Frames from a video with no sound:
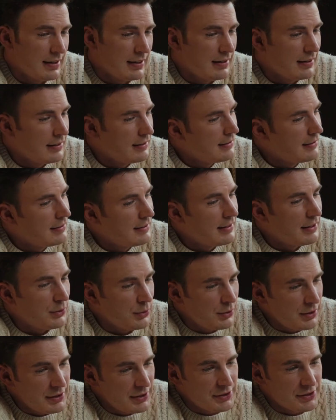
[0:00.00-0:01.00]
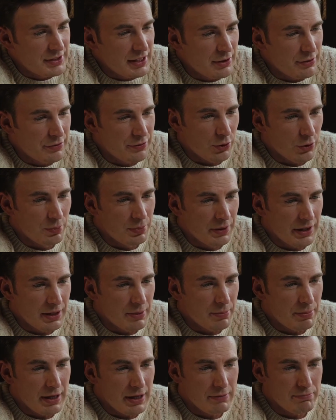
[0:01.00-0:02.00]
After Marta devours some
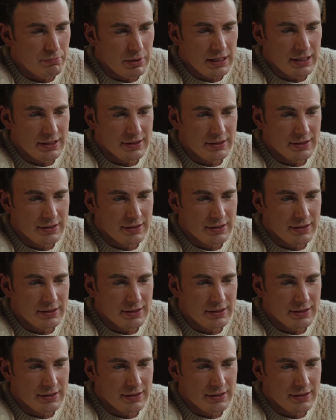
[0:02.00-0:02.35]
baked beans and